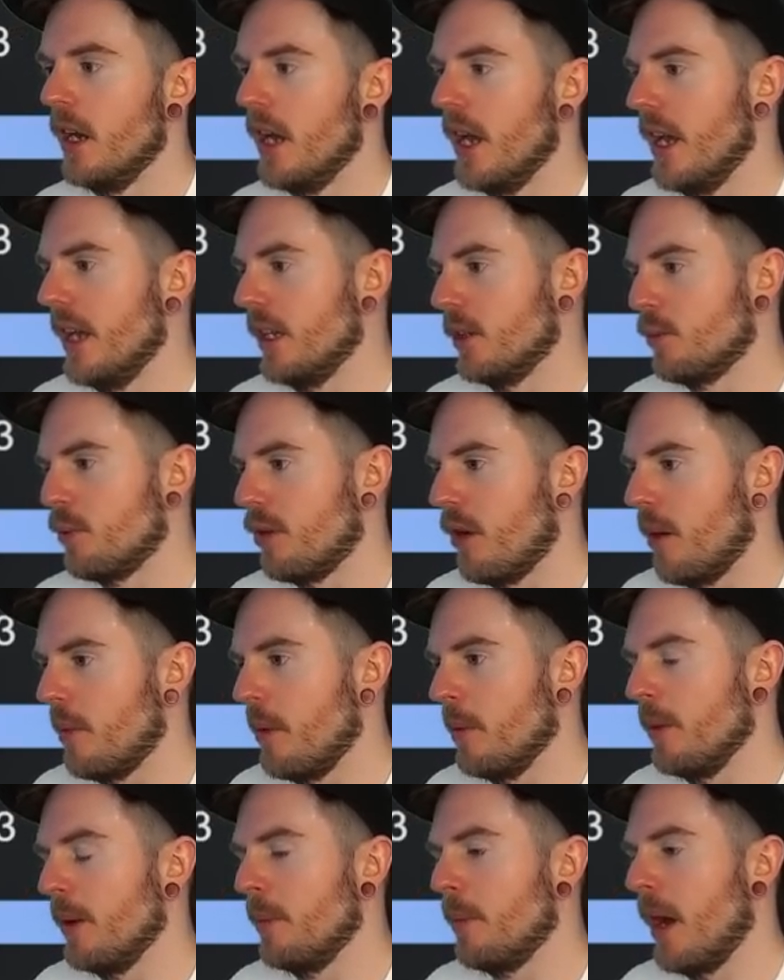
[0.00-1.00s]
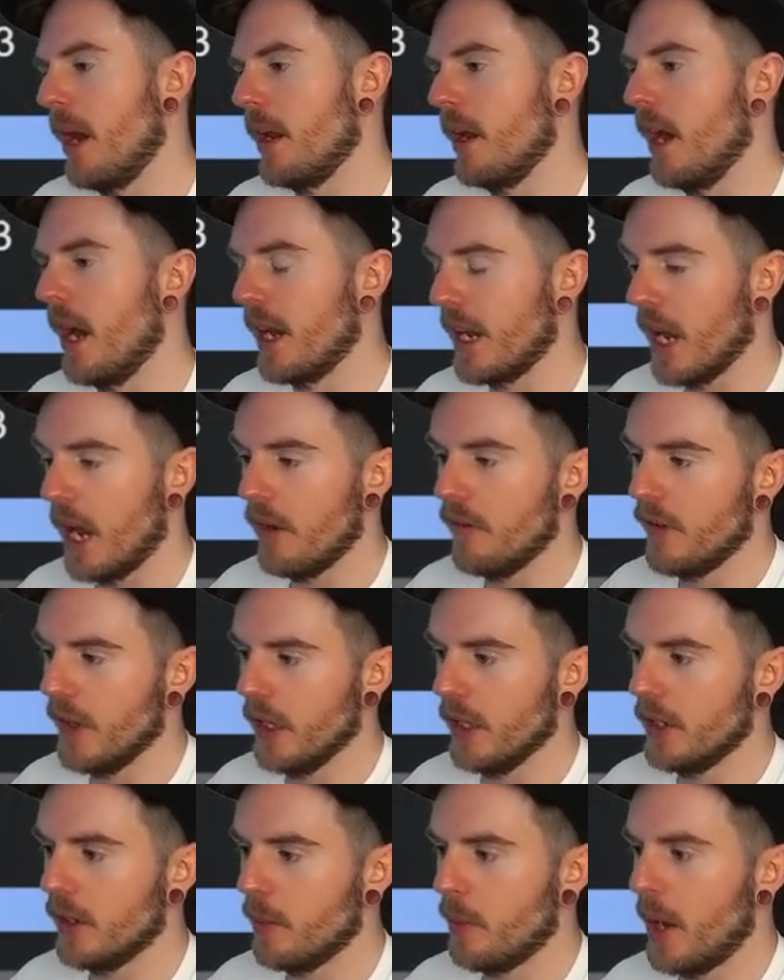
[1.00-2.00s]
is probably better again
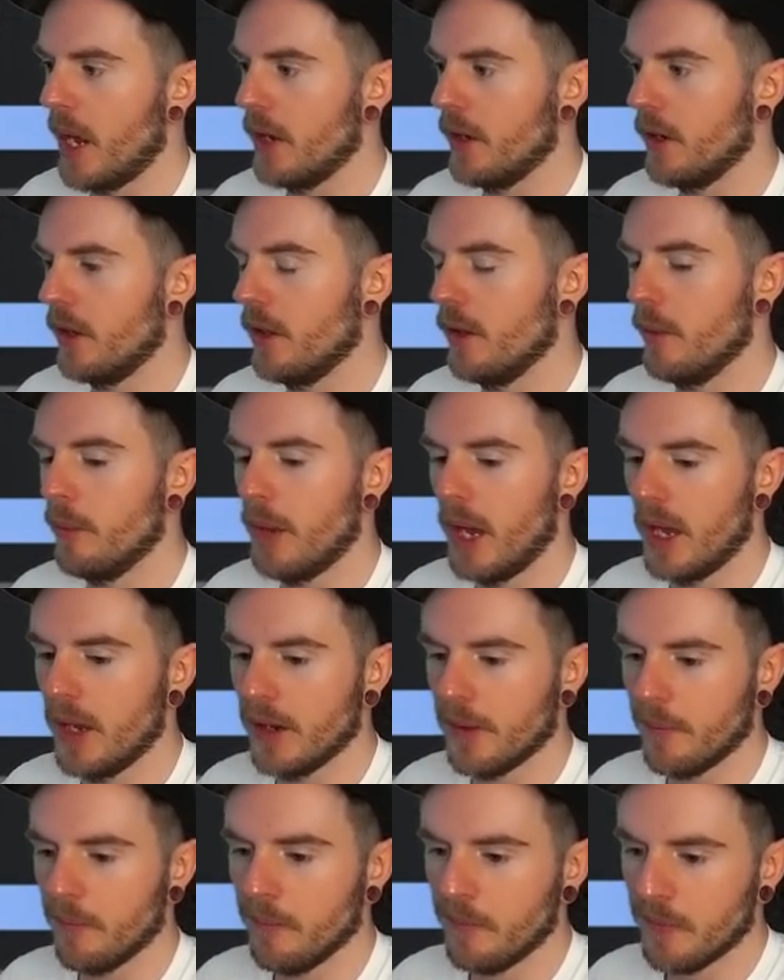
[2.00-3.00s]
villain dependent than betting